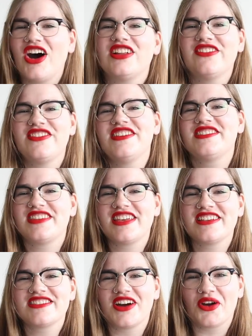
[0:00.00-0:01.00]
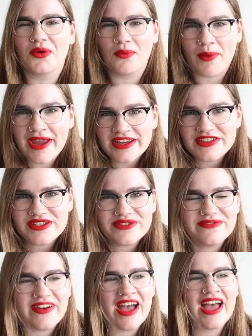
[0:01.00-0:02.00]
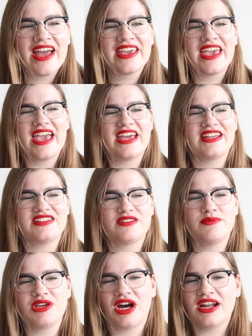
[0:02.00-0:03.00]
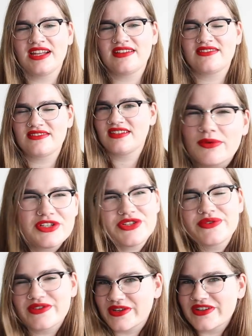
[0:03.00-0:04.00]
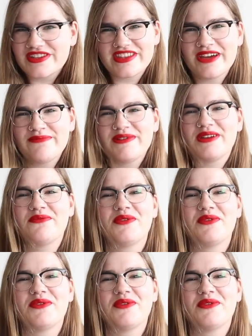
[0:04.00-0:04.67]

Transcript: All of these things are way too vague, and to be honest, would you search them?